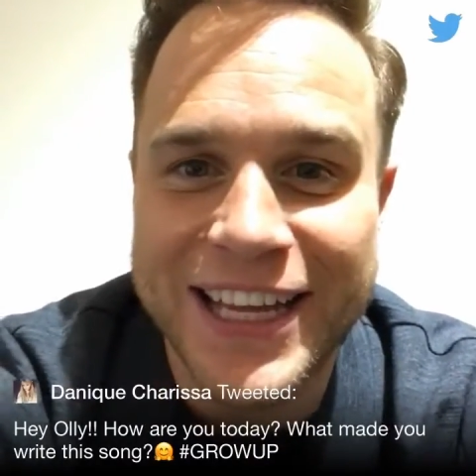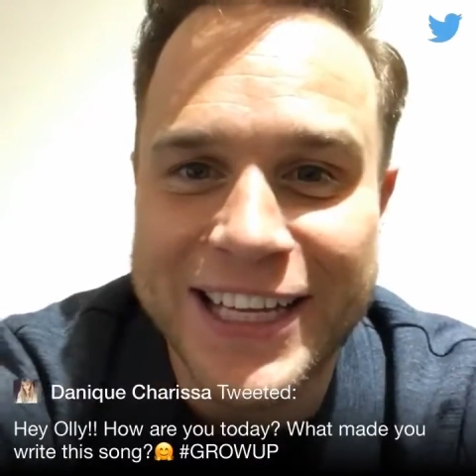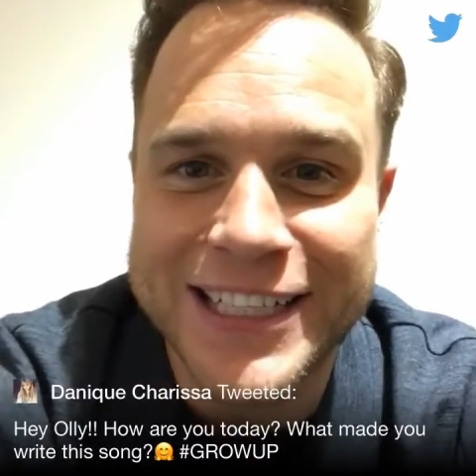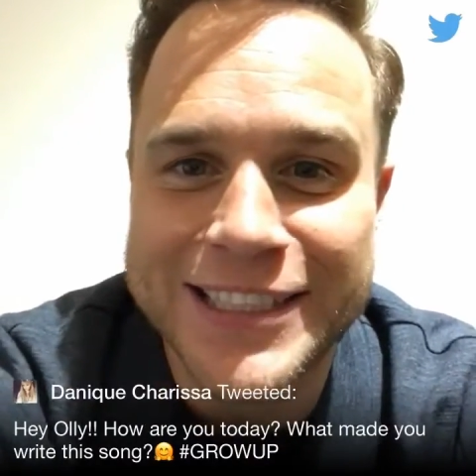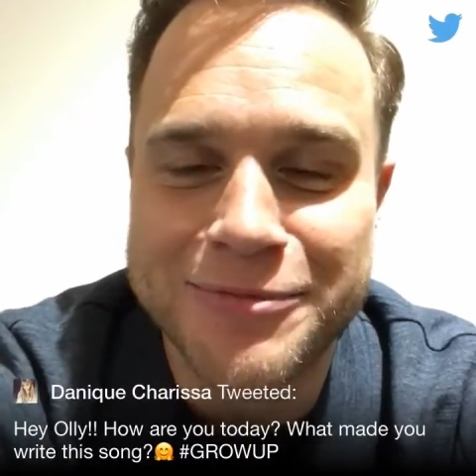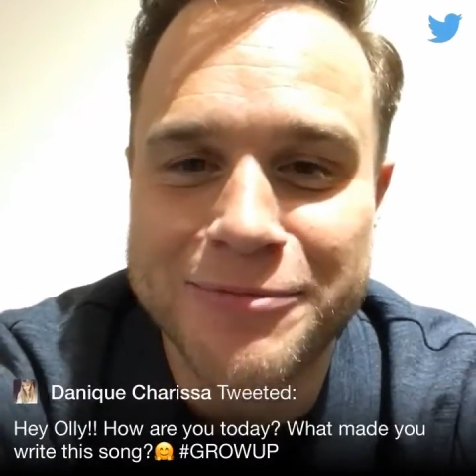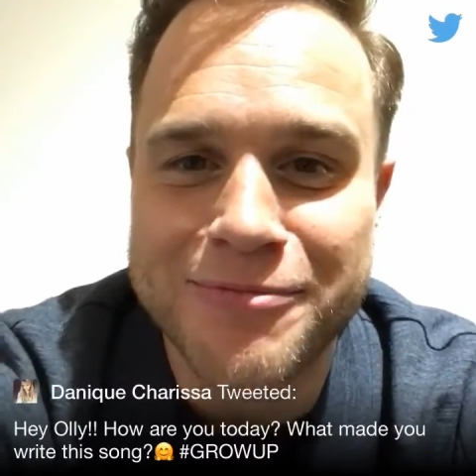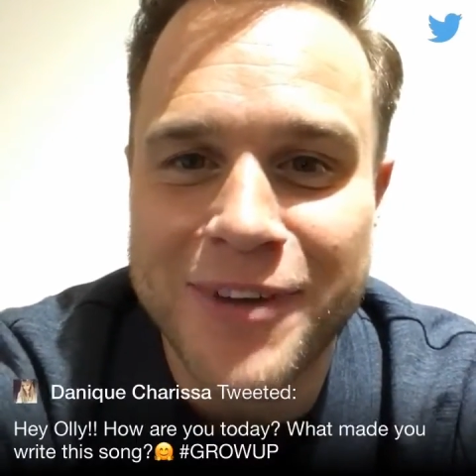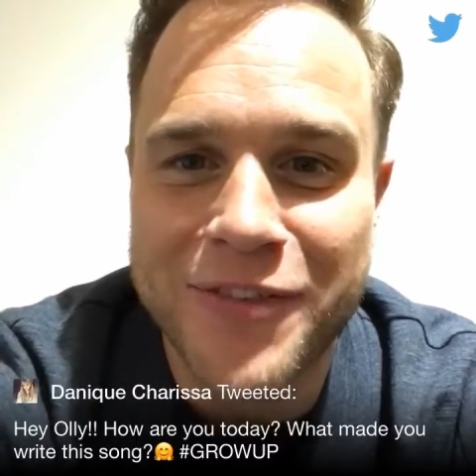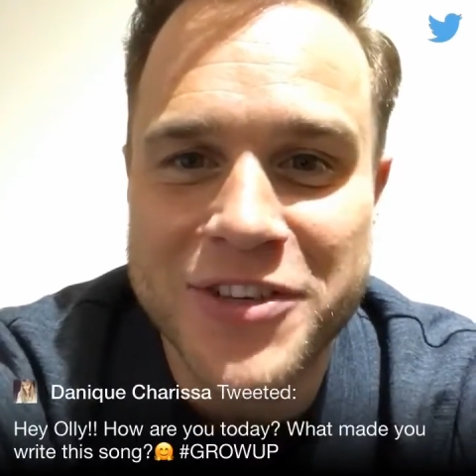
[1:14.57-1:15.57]

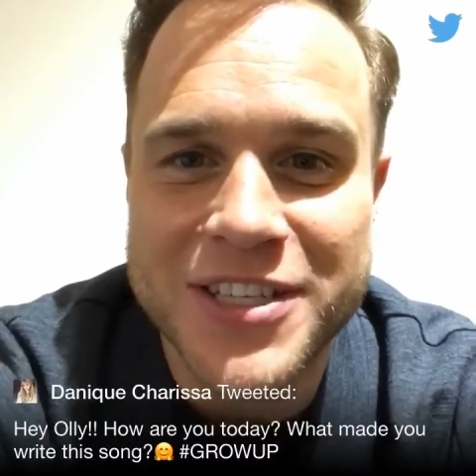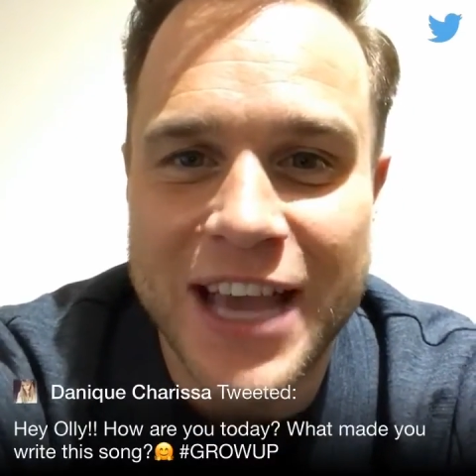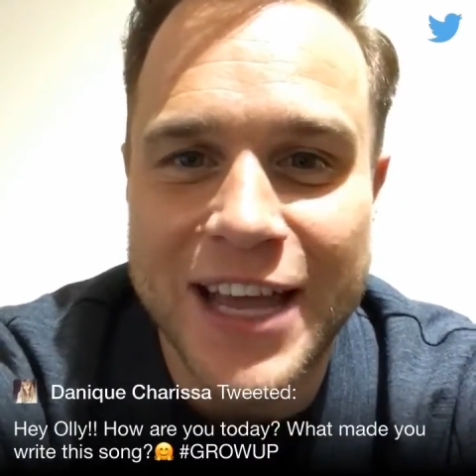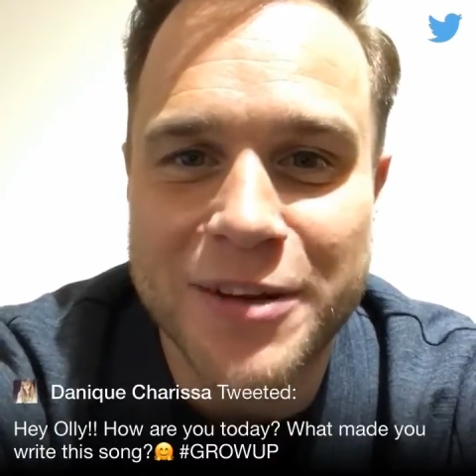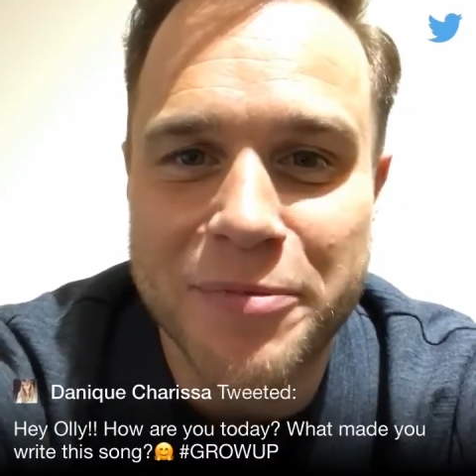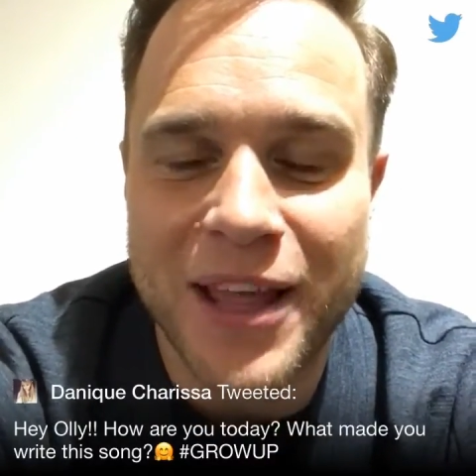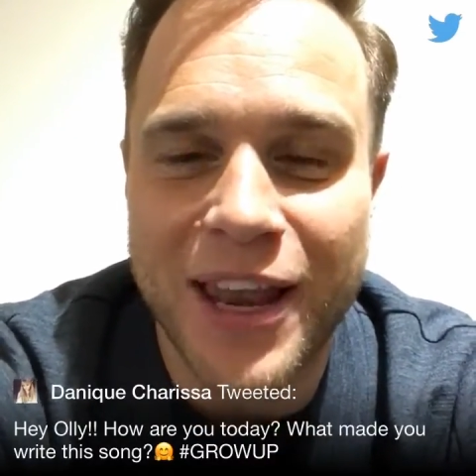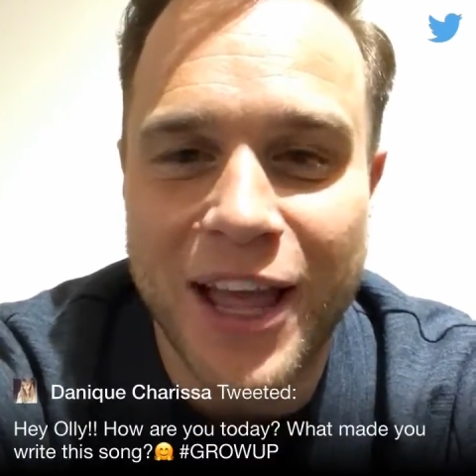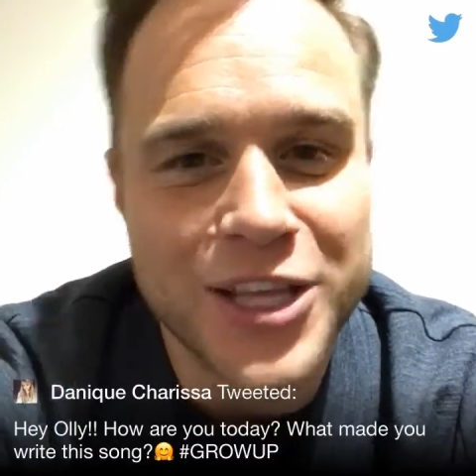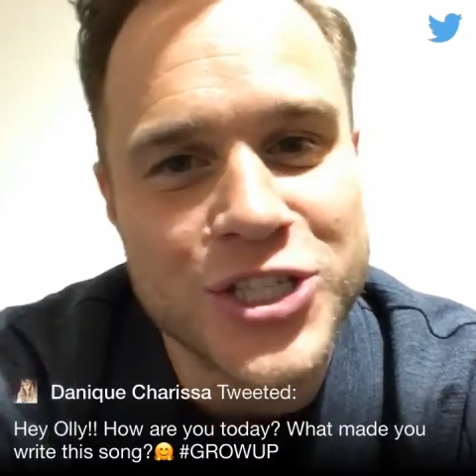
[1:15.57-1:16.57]
I've just had a bit of
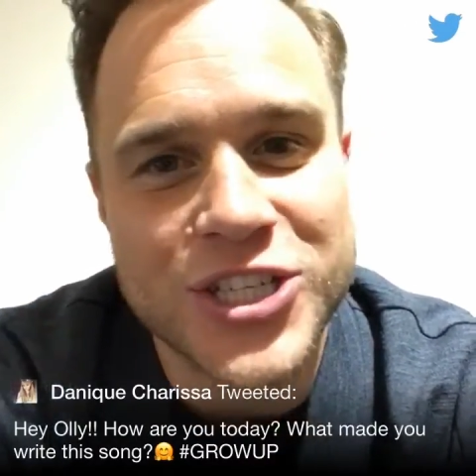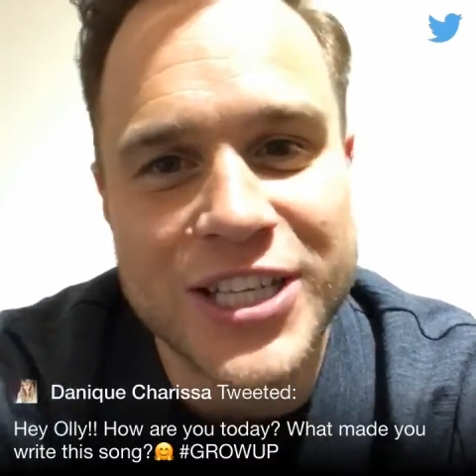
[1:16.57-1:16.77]
lunch